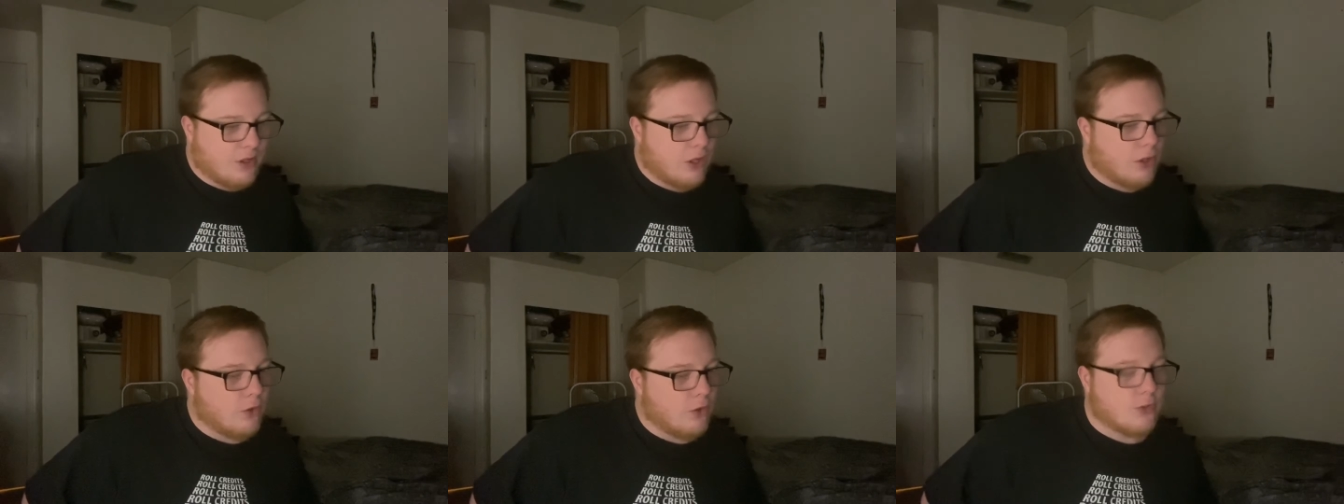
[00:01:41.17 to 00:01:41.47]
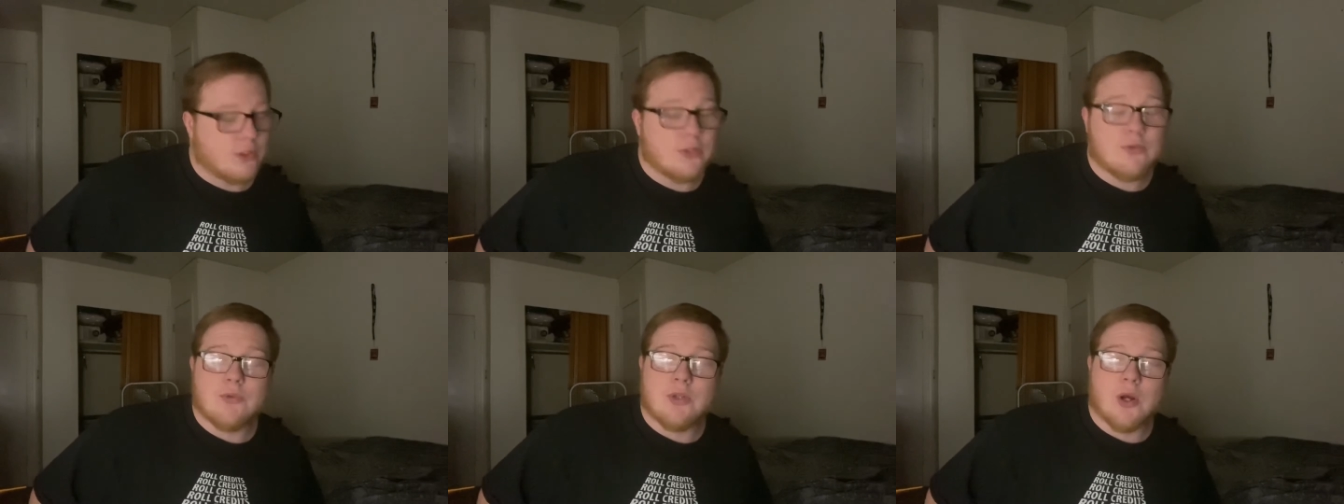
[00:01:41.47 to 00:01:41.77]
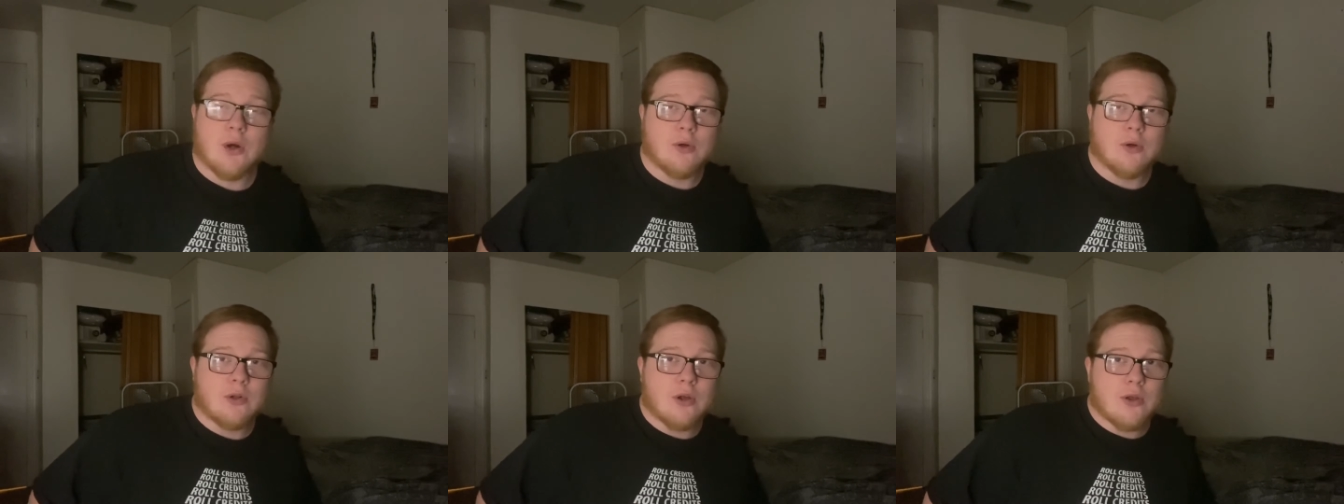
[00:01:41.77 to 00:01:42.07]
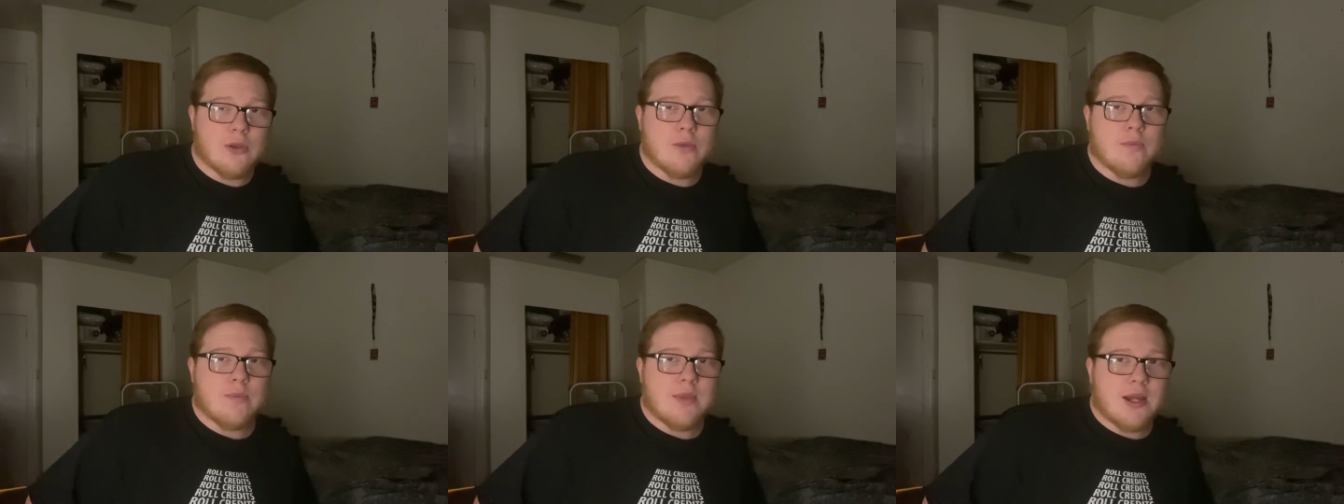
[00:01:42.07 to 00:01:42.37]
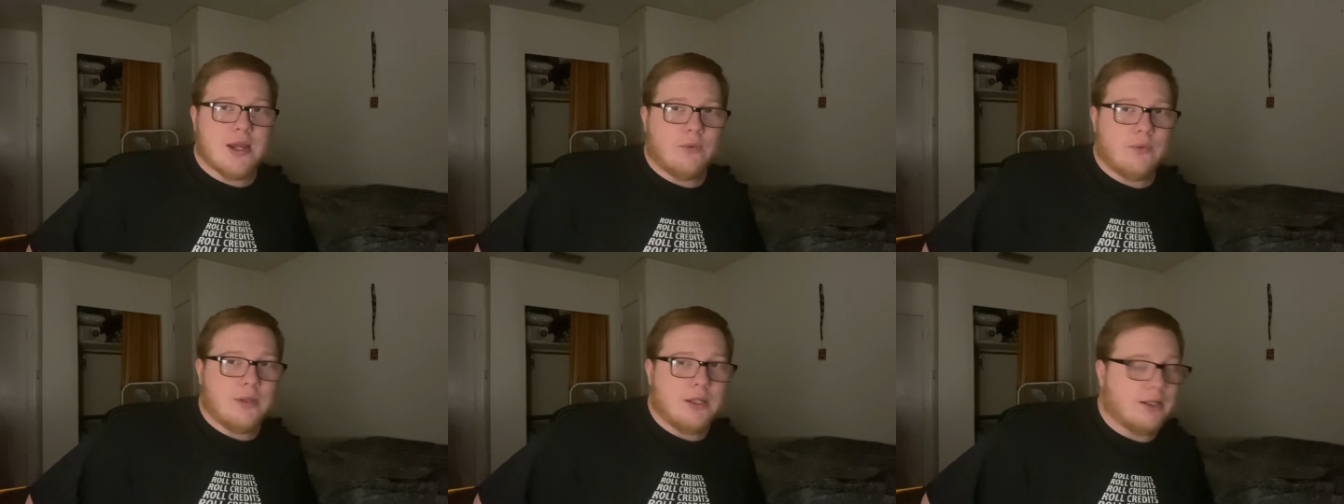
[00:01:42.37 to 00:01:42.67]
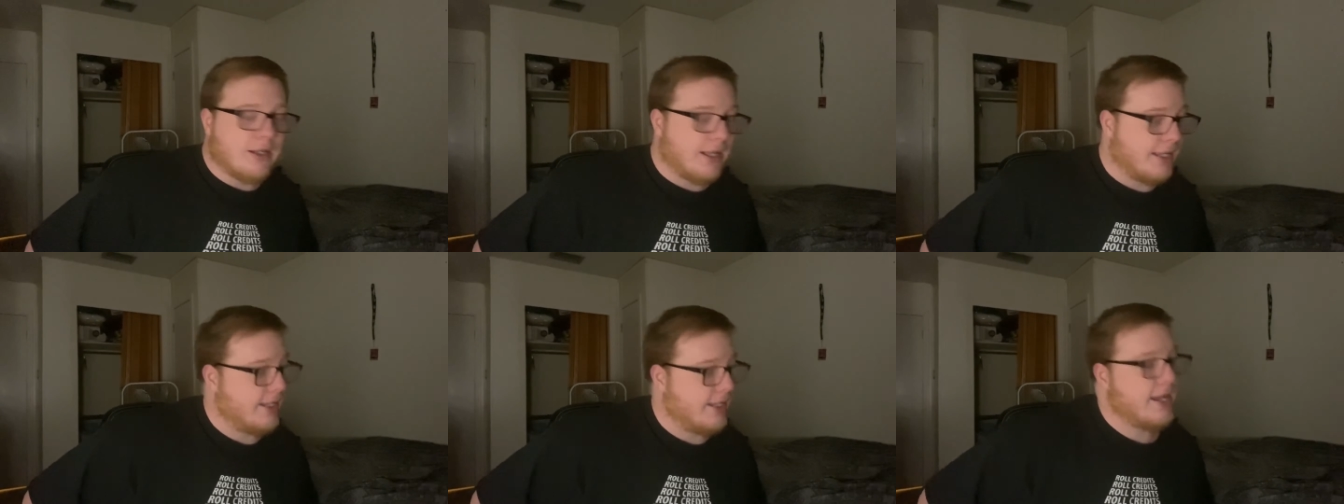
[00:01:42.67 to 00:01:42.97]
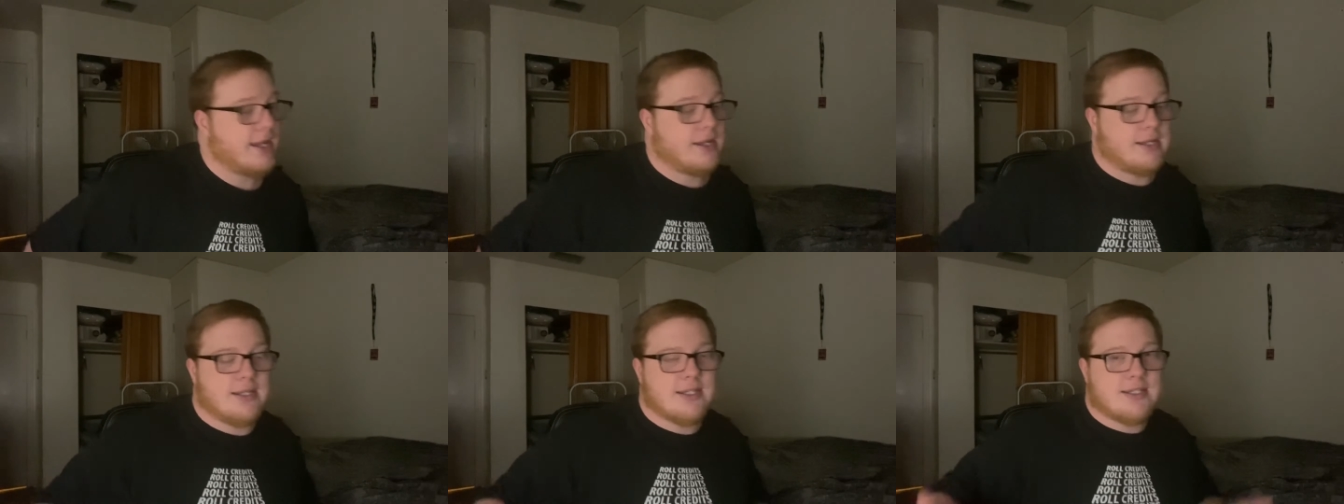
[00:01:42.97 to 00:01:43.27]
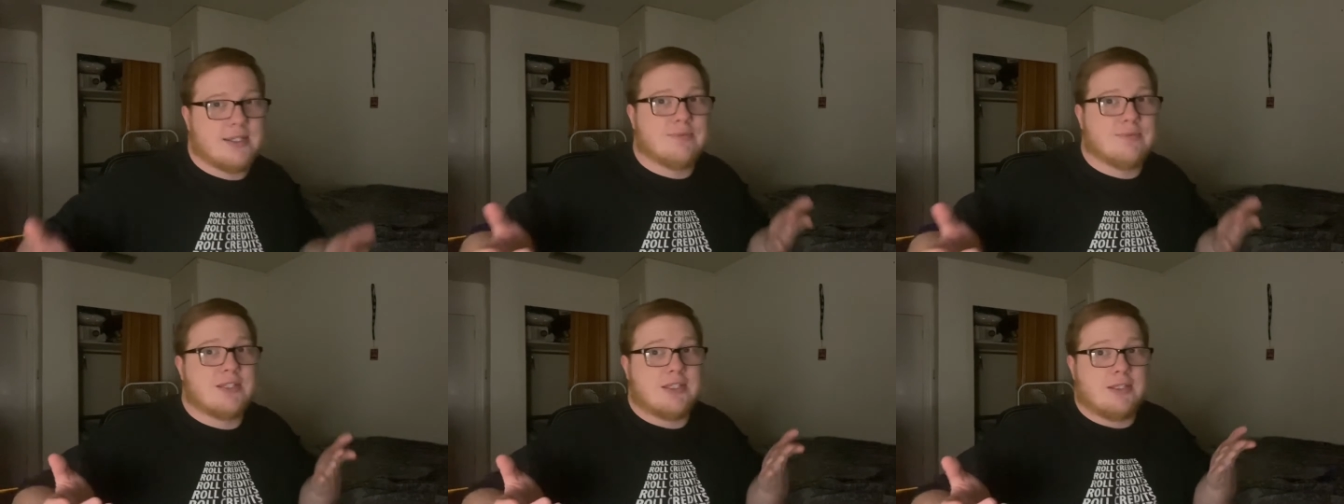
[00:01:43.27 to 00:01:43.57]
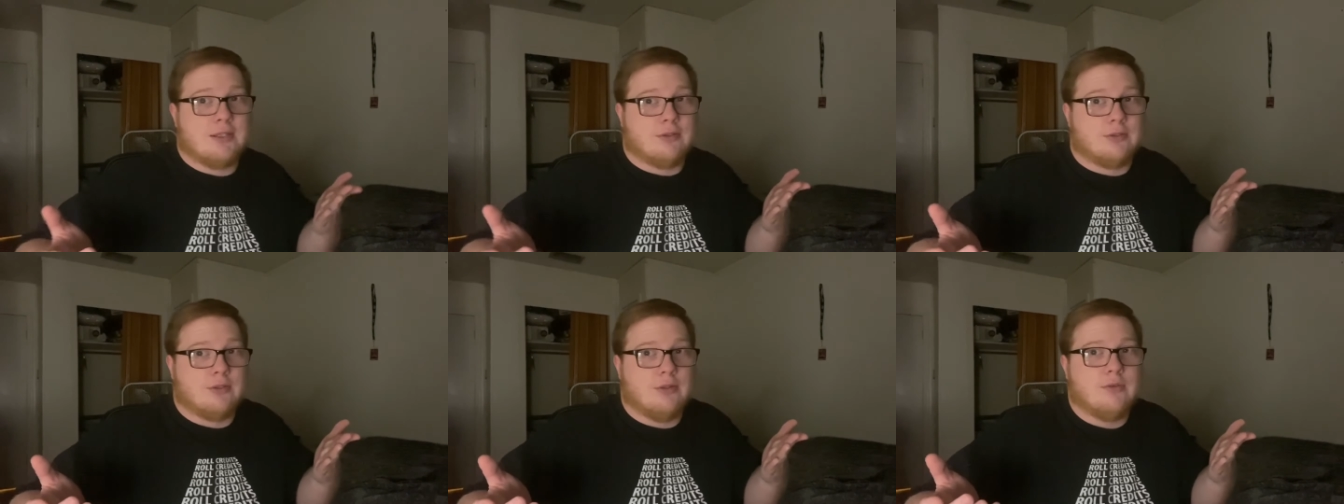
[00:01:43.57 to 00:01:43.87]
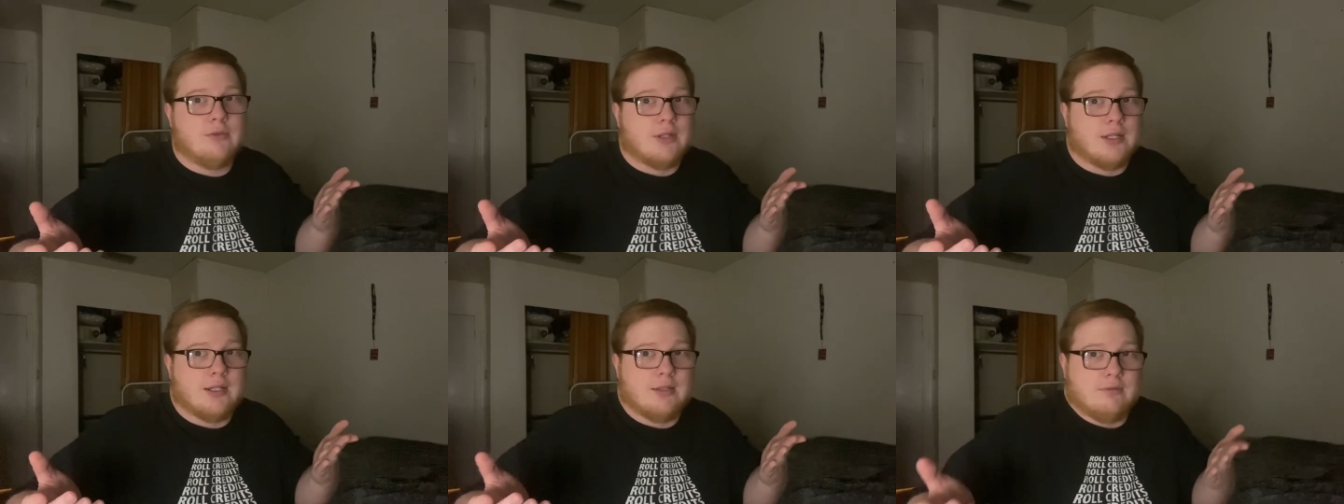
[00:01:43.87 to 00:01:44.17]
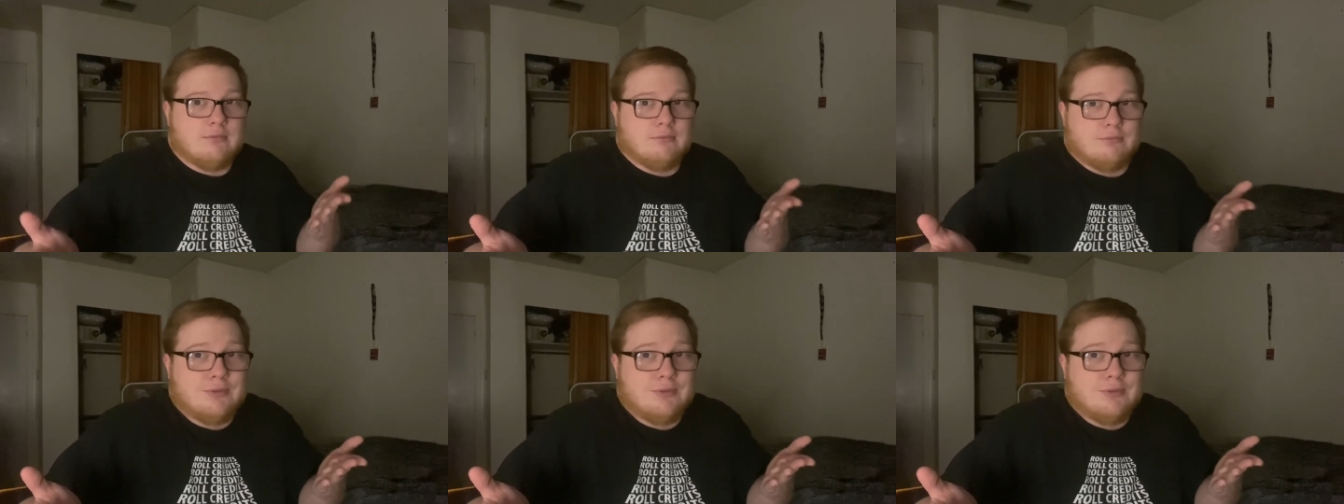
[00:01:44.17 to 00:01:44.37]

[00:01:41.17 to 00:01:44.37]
Oh, you don't know them that well? I guess I'm still doing it.